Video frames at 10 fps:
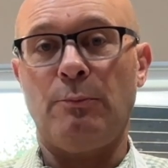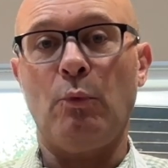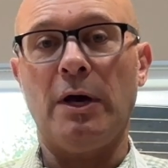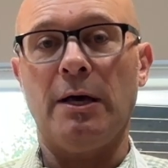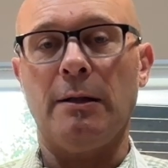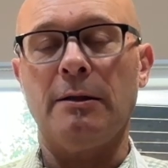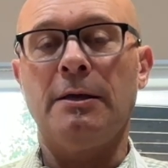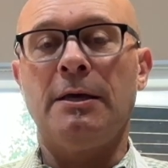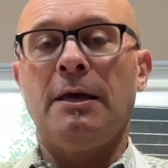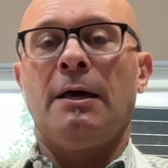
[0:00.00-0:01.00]
well
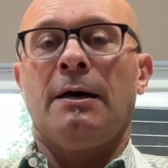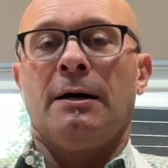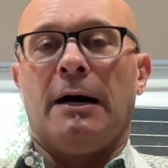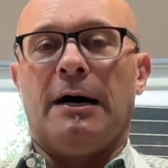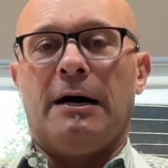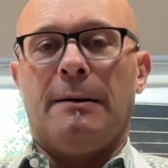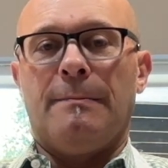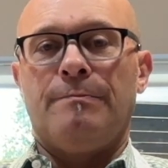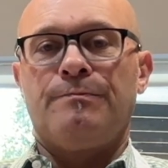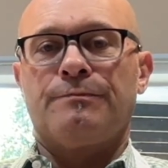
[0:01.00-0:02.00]

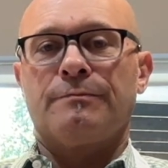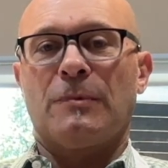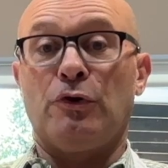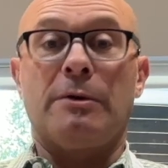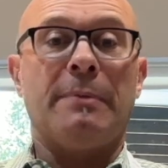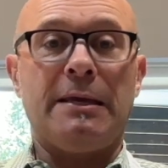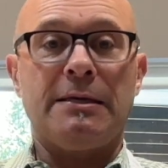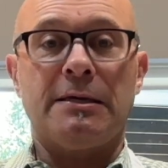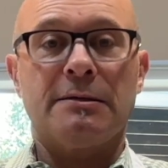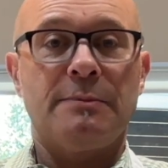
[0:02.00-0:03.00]
during baking.